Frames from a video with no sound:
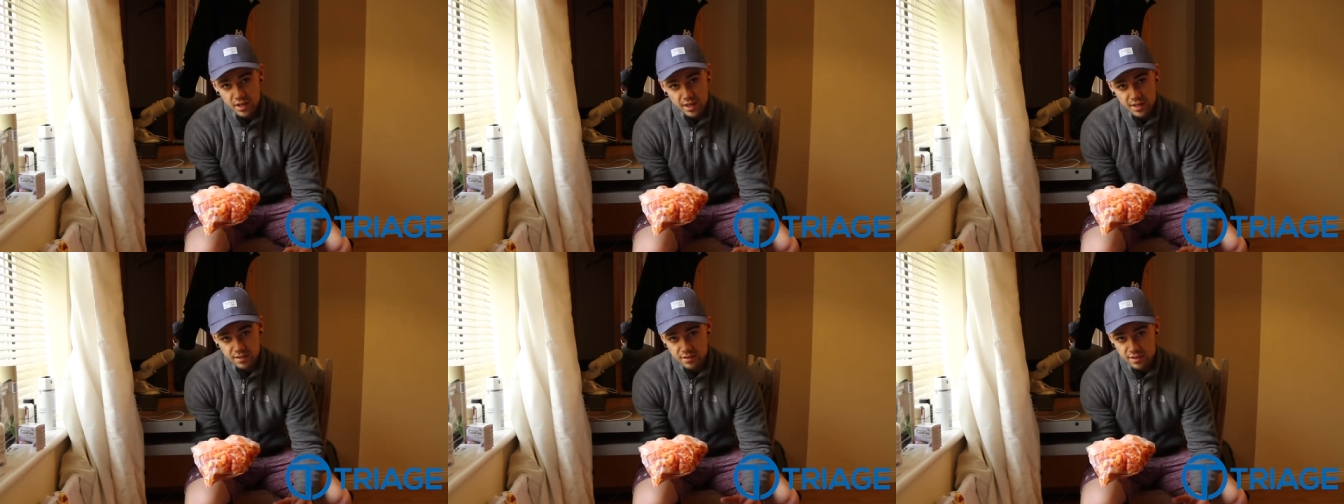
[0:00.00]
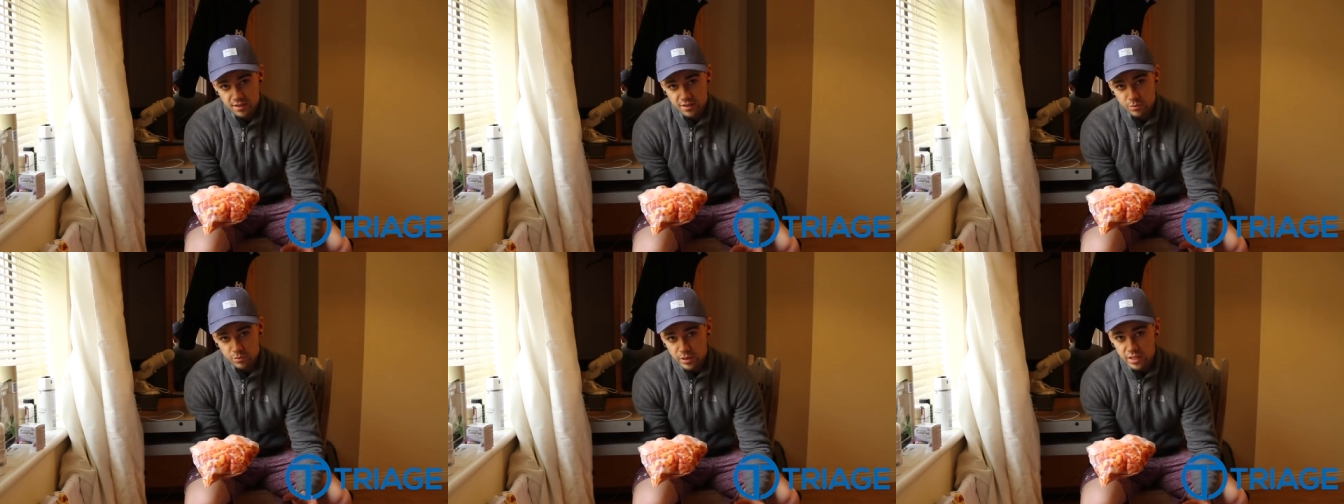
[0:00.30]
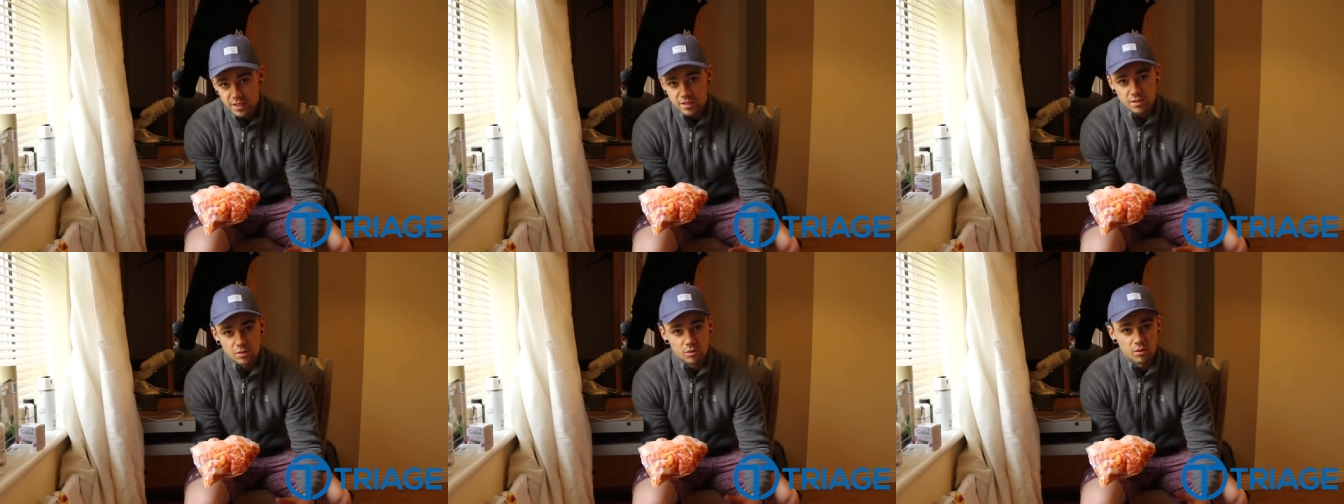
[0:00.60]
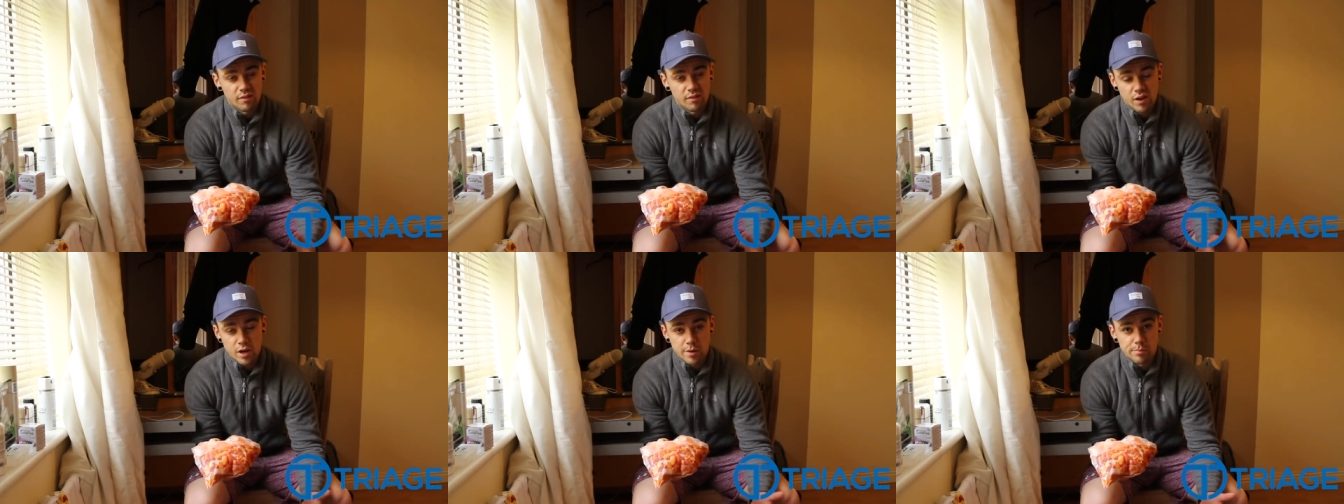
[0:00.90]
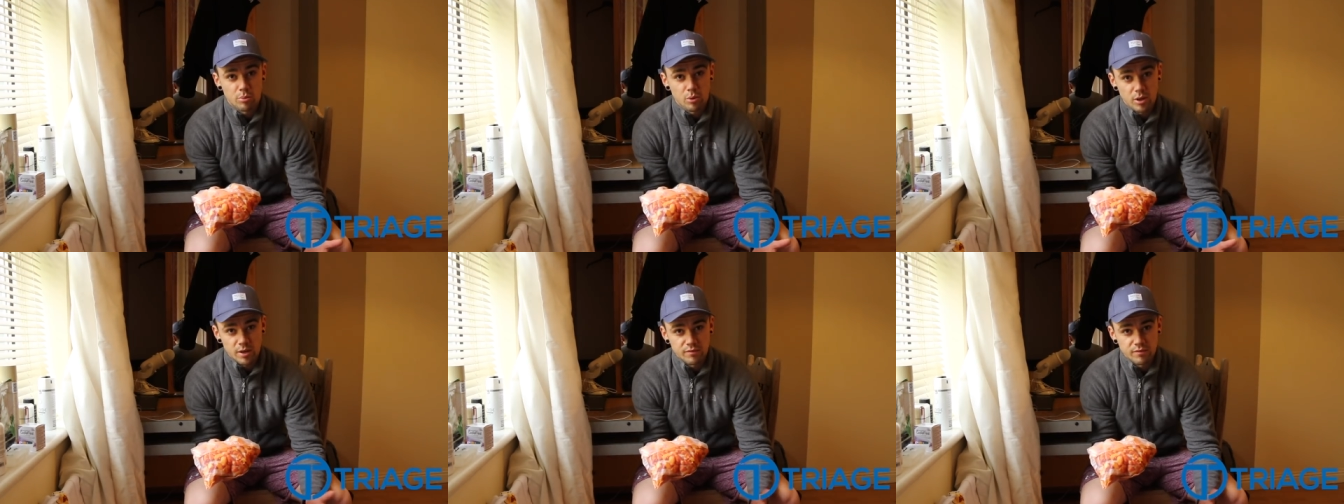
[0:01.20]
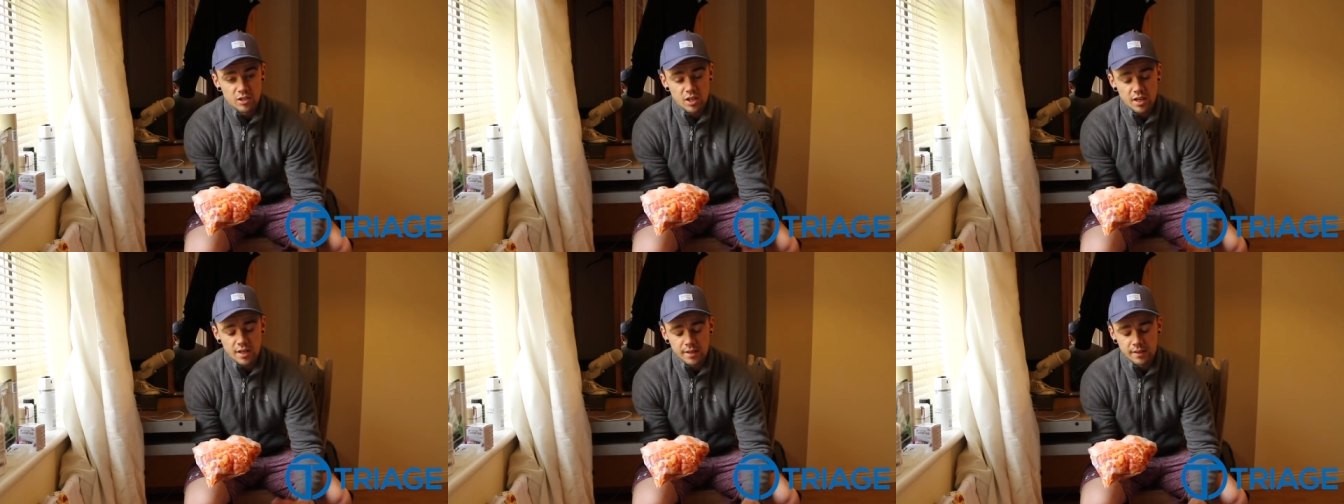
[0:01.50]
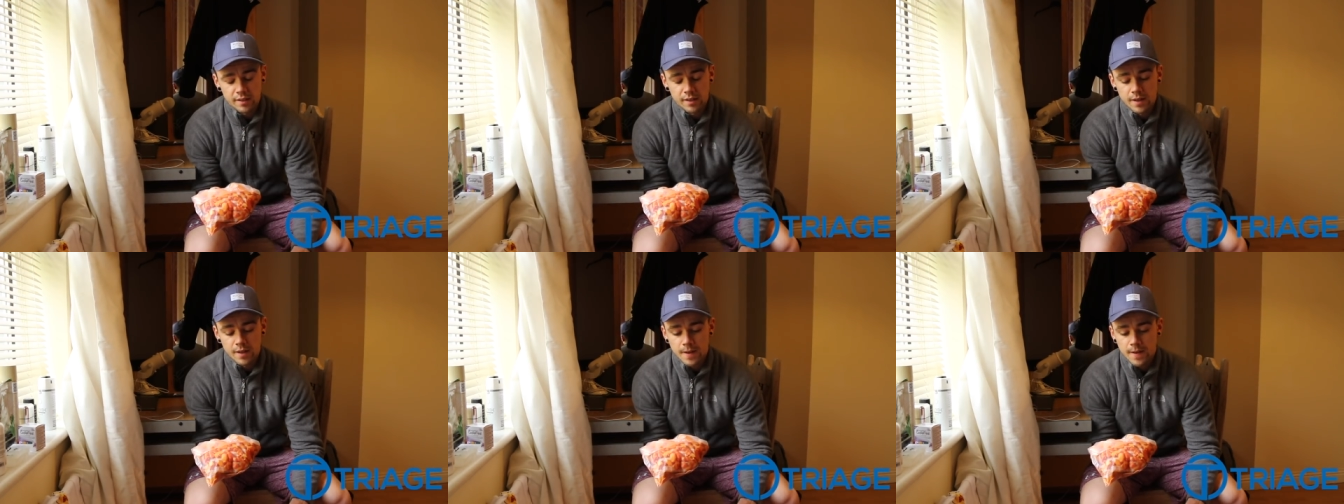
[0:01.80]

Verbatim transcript: next six weeks, so a very brief diet.